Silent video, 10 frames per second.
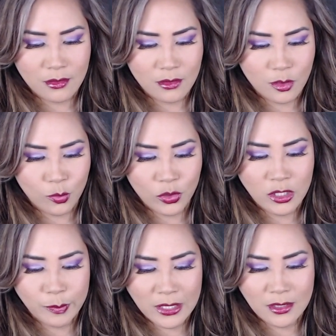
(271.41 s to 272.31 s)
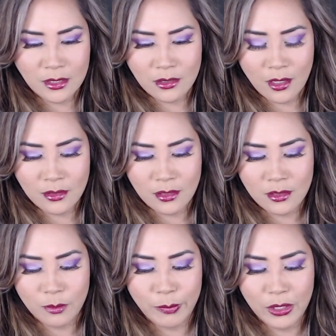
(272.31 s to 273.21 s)
Some more spicy sauce and
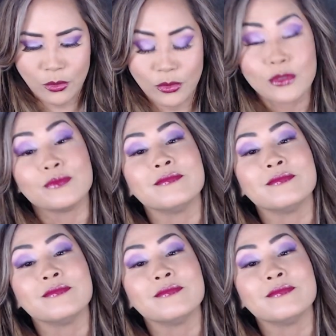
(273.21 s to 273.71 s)
some pickles.